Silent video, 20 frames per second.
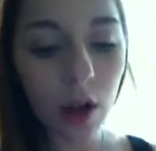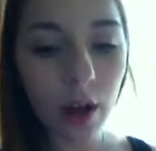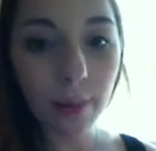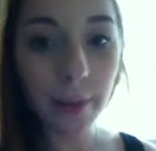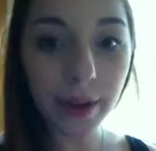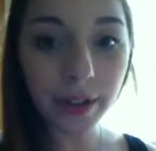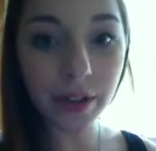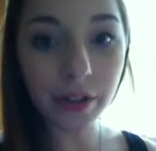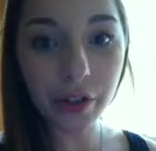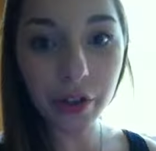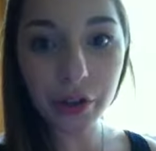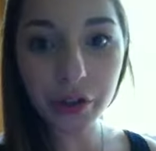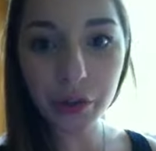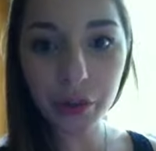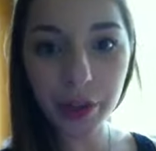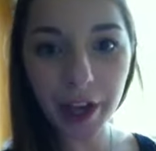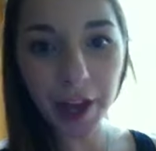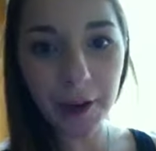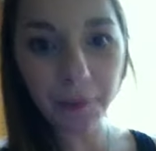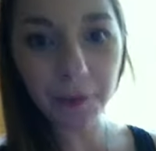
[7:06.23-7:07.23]
best
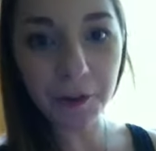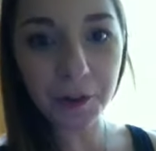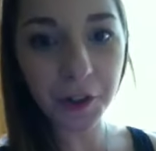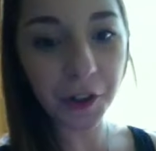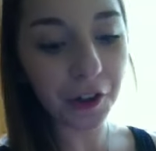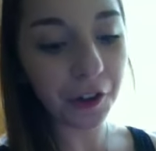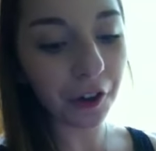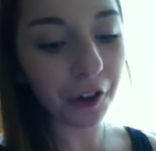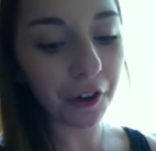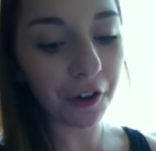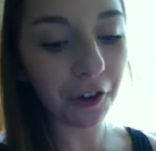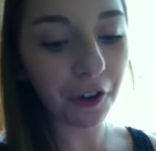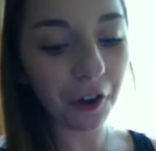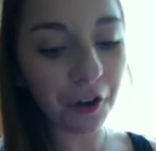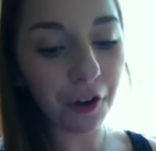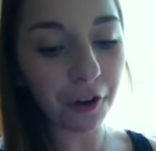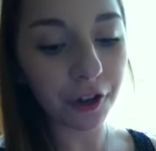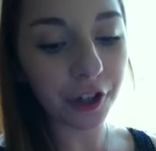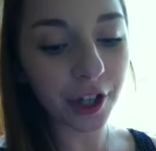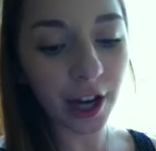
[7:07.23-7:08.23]
social game was You Don't
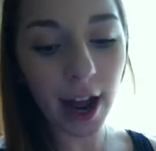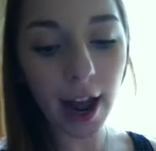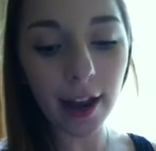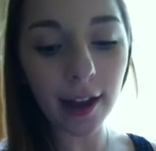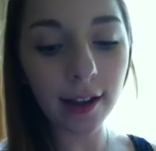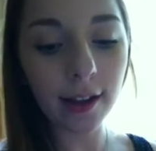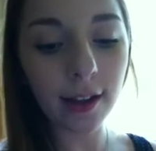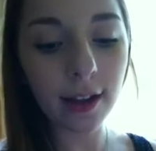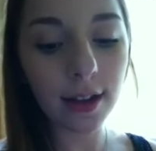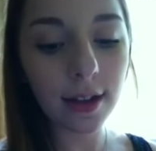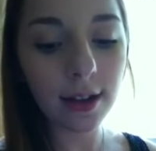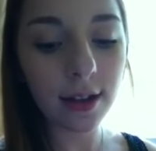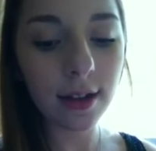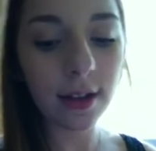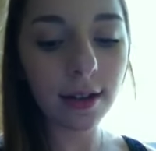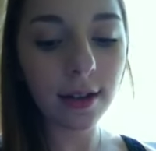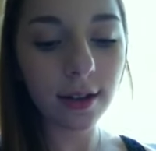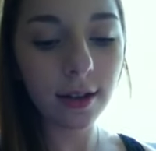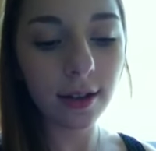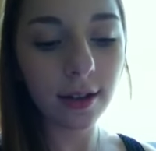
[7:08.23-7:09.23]
Know Jack.
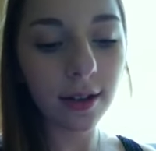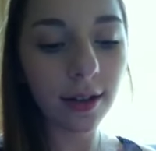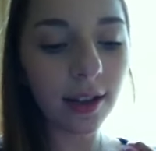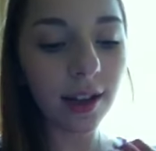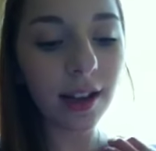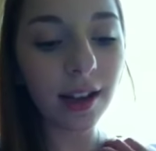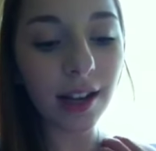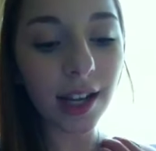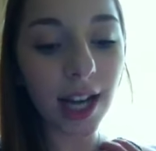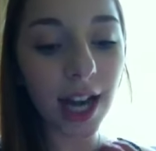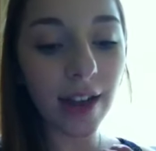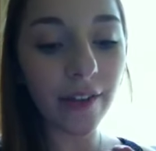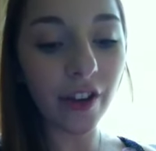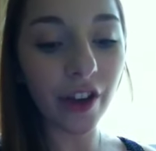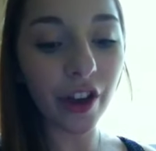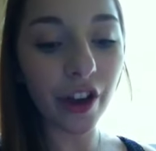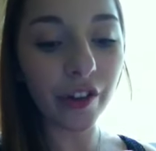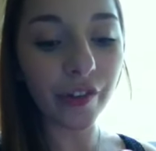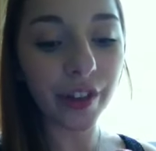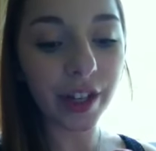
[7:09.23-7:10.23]
Never
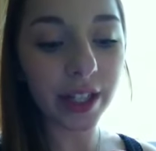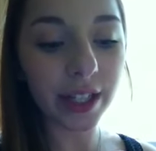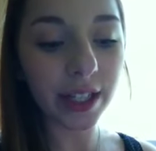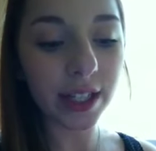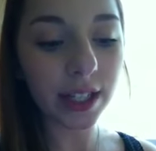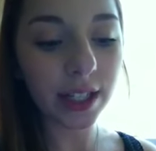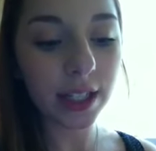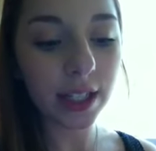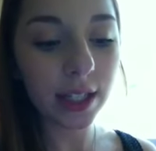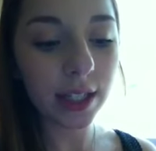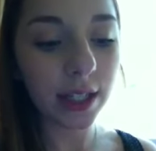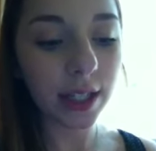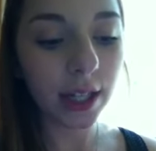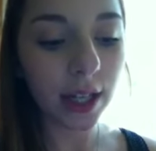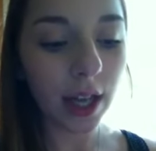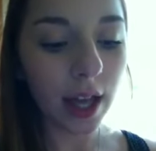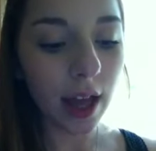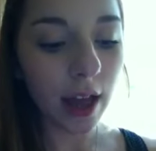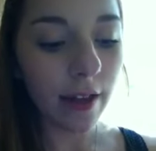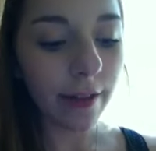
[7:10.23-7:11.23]
heard of it.
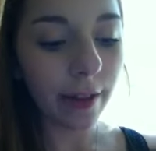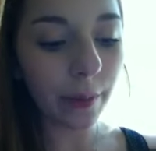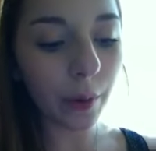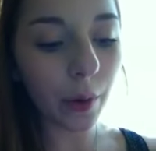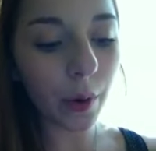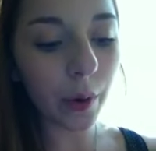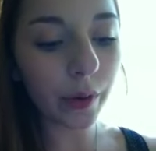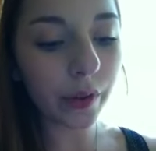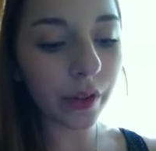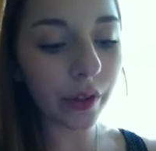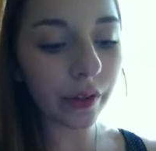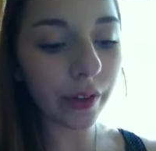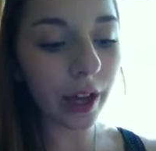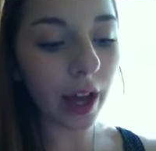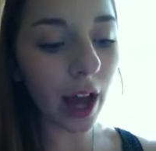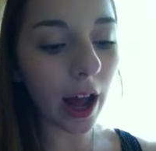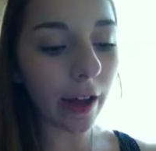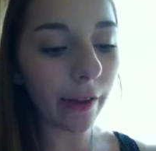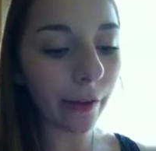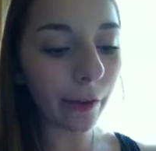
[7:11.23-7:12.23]
There were also the
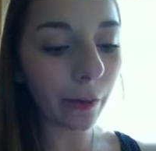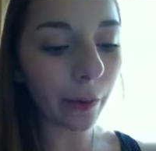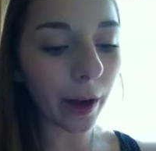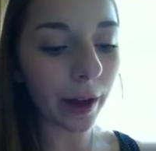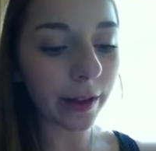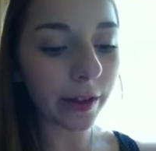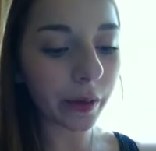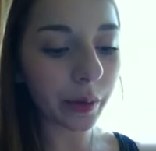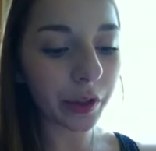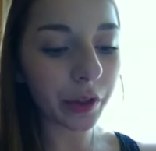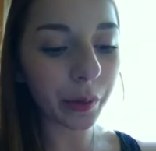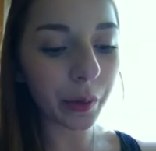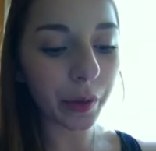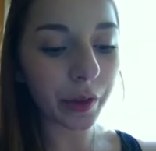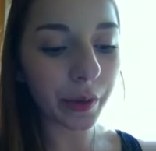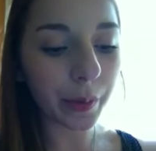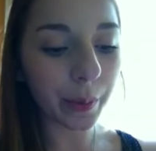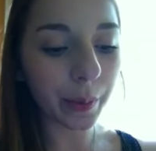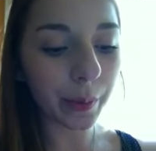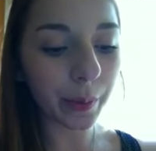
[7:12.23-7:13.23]
other ones, which
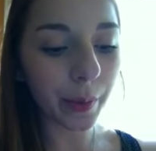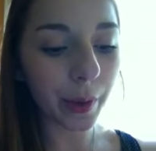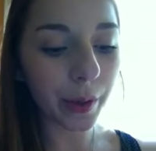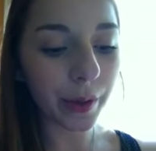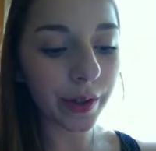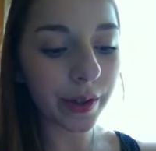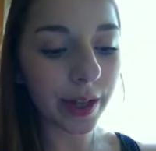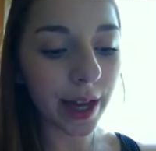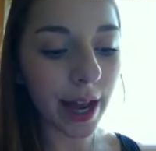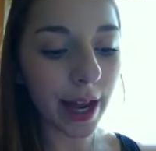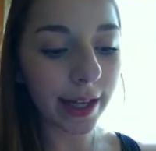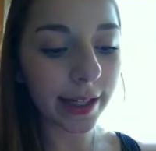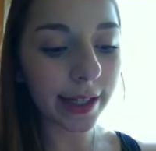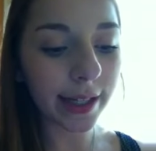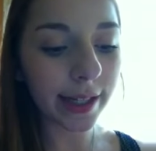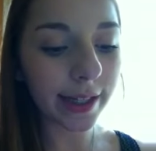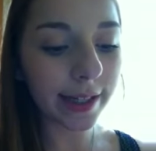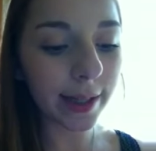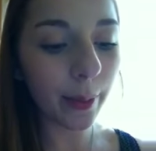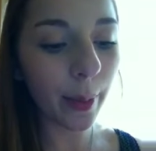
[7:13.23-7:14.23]
was most
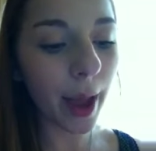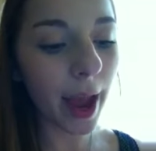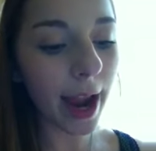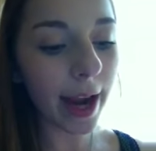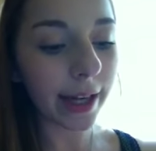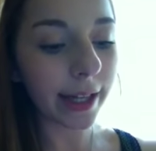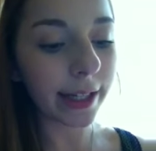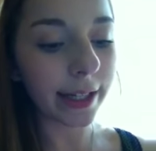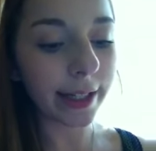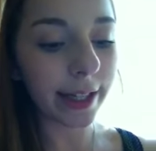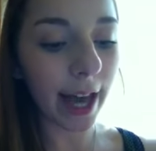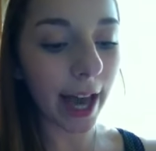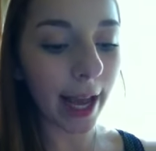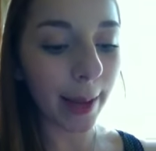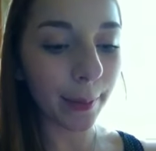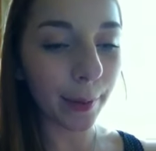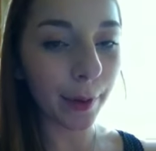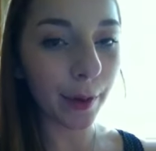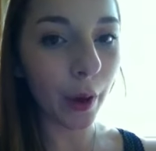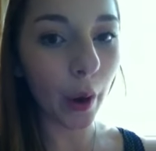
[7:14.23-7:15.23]
anticipated
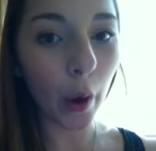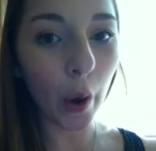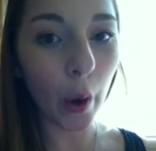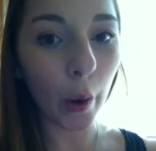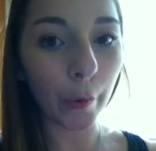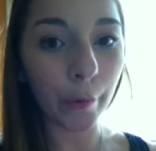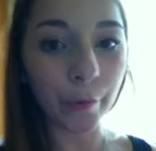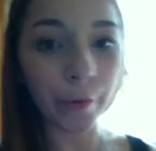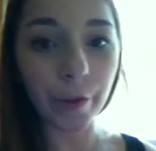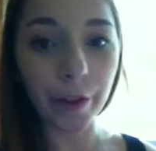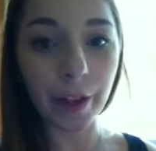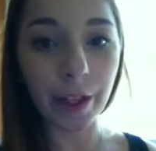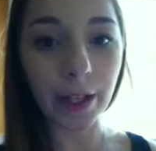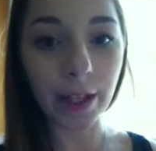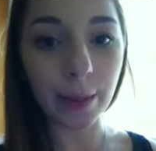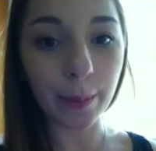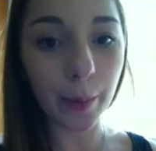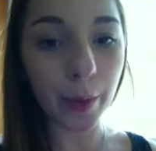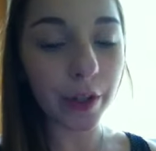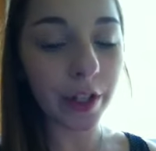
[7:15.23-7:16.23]
game of the
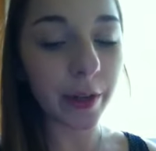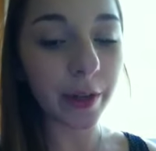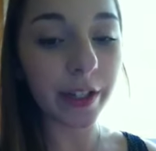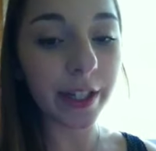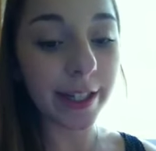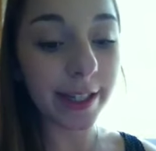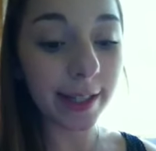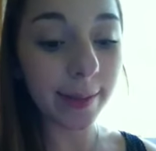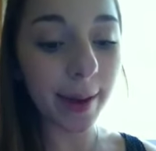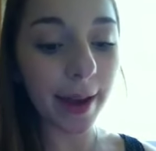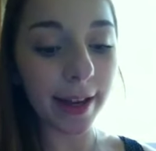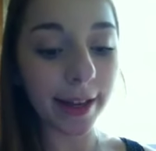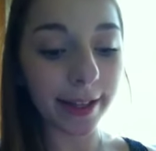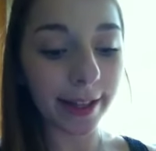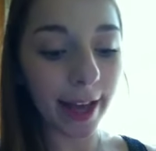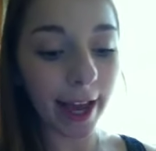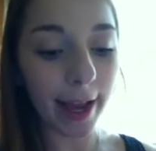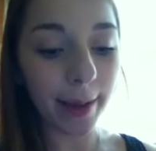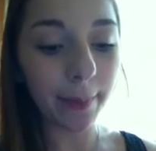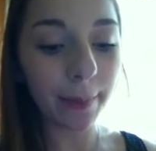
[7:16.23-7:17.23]
most anticipated
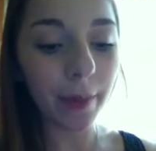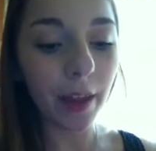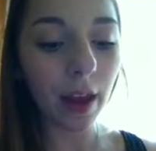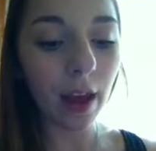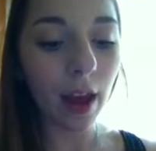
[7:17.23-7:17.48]
game,